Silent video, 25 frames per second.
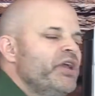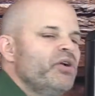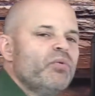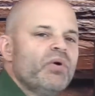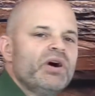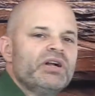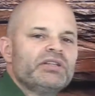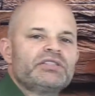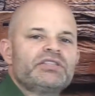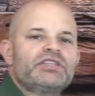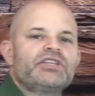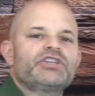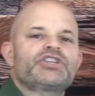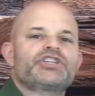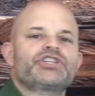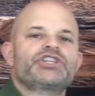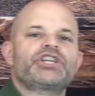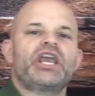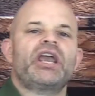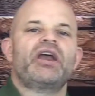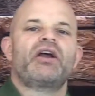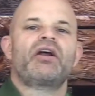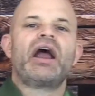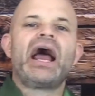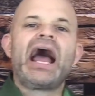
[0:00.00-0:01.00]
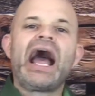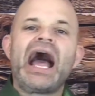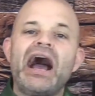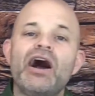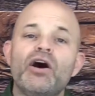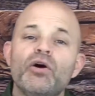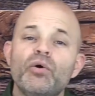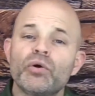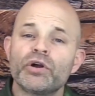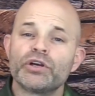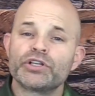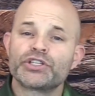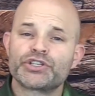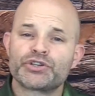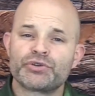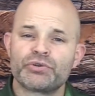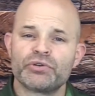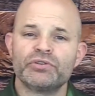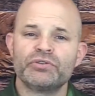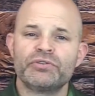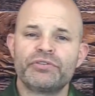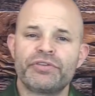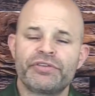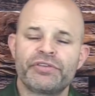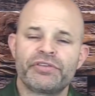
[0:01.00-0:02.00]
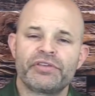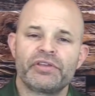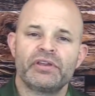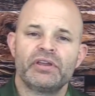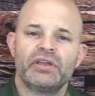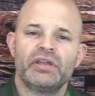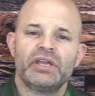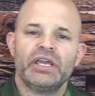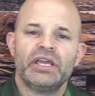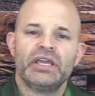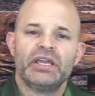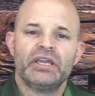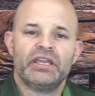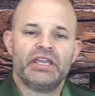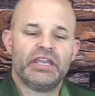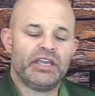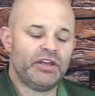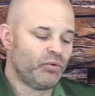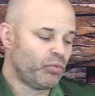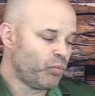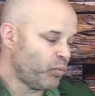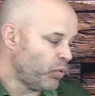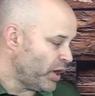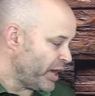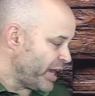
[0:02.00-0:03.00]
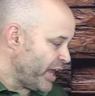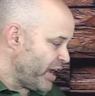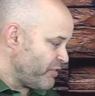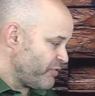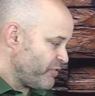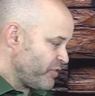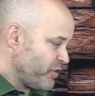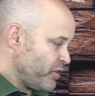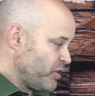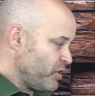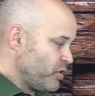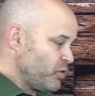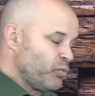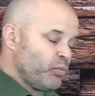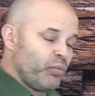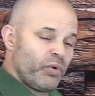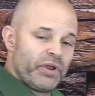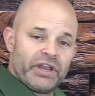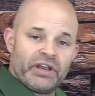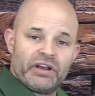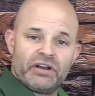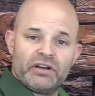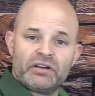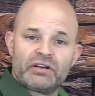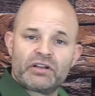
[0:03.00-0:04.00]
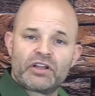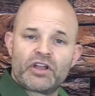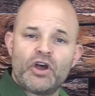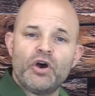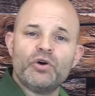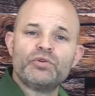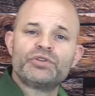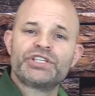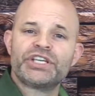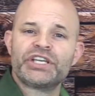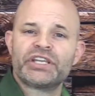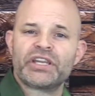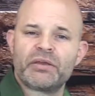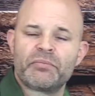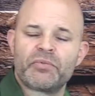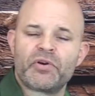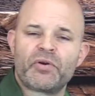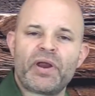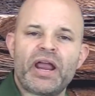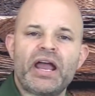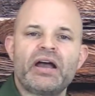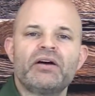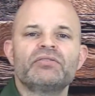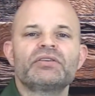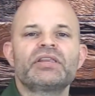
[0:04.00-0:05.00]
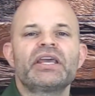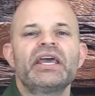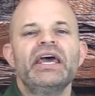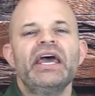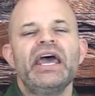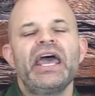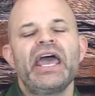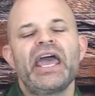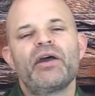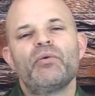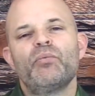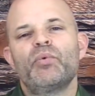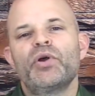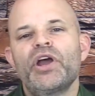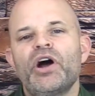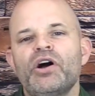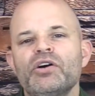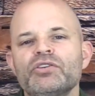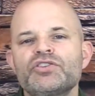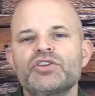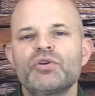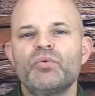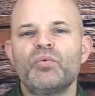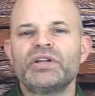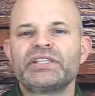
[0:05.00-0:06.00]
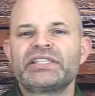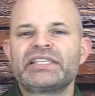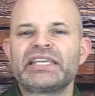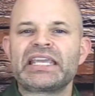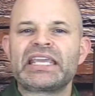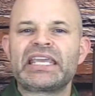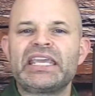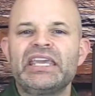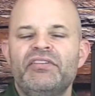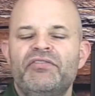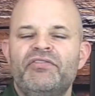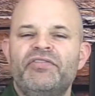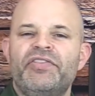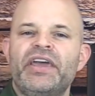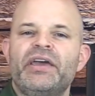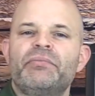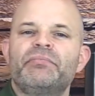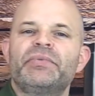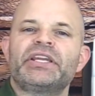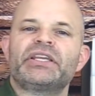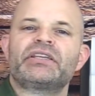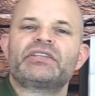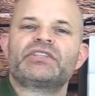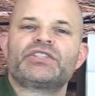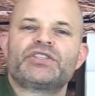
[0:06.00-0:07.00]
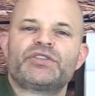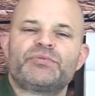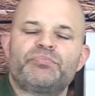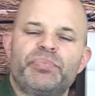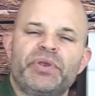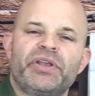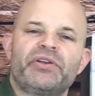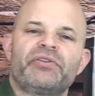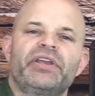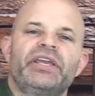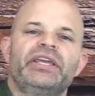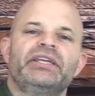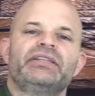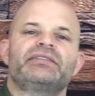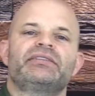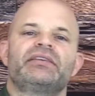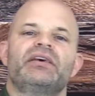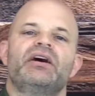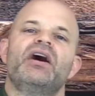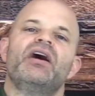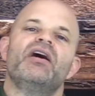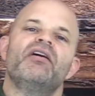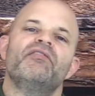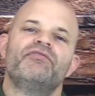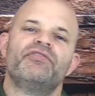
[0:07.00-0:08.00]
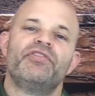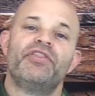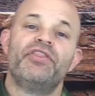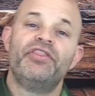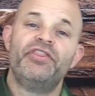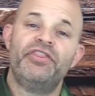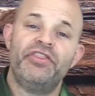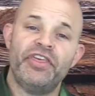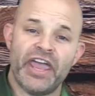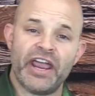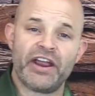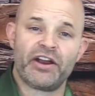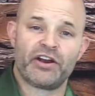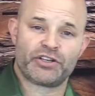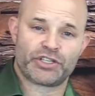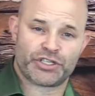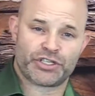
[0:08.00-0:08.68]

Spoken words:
want to share our truth in whatever we're coaching them around, and we also want to give them an experience of their